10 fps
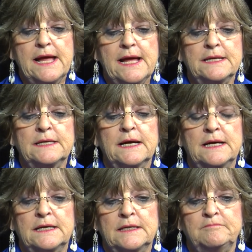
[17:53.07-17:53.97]
And
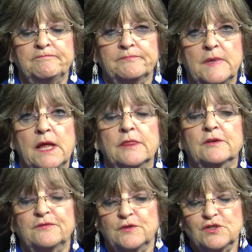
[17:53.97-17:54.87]
um,
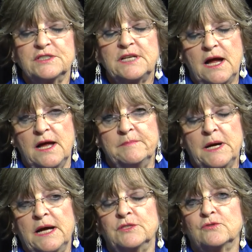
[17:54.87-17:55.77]
the first time
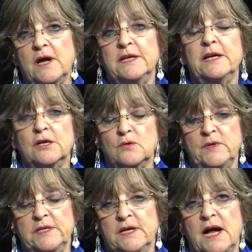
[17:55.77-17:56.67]
I tried
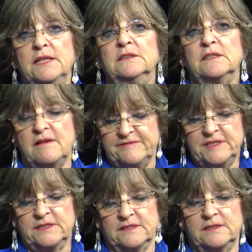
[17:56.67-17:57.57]
heroin, I loved
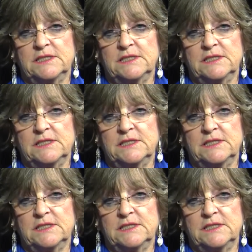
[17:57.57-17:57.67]
it.